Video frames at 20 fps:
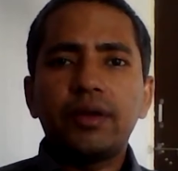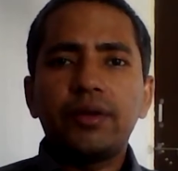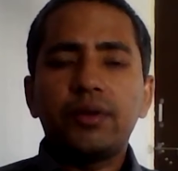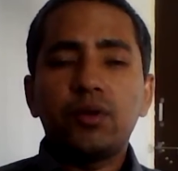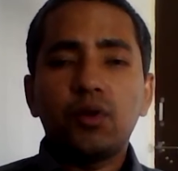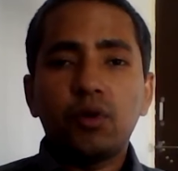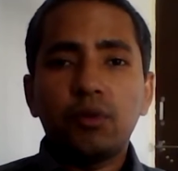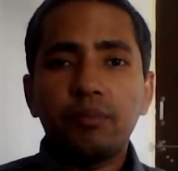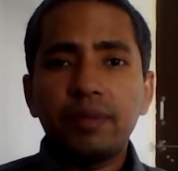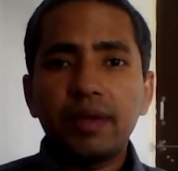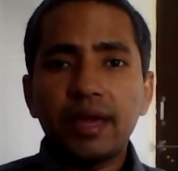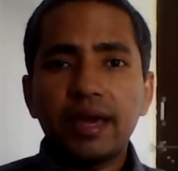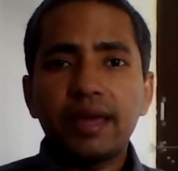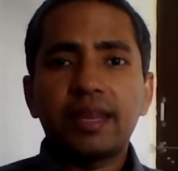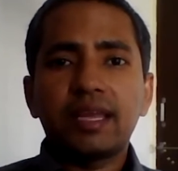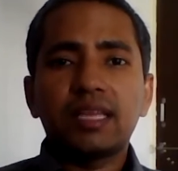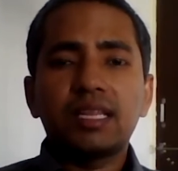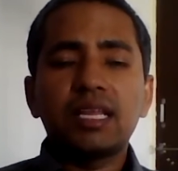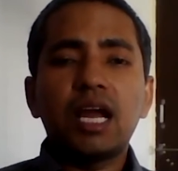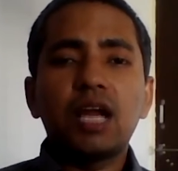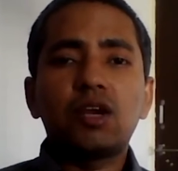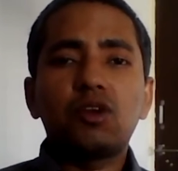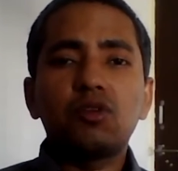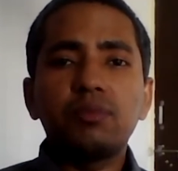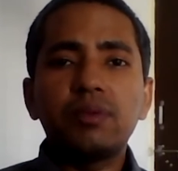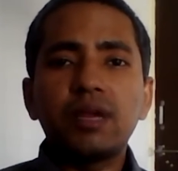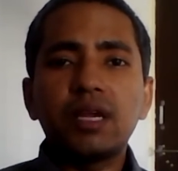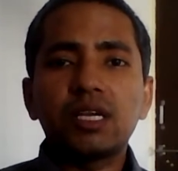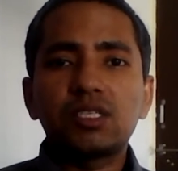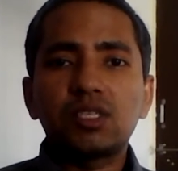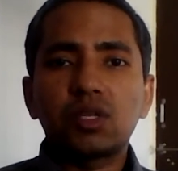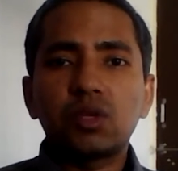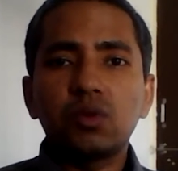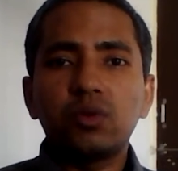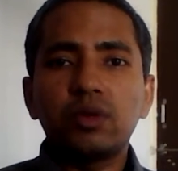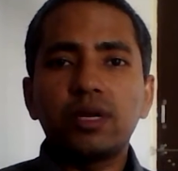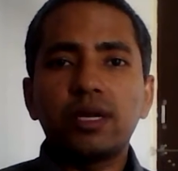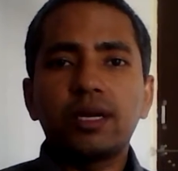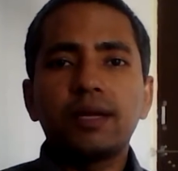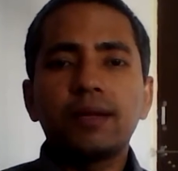no bearing. They are to be
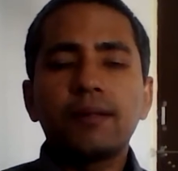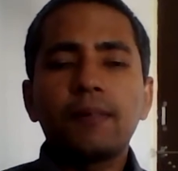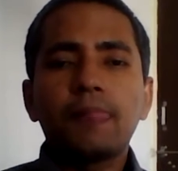excluded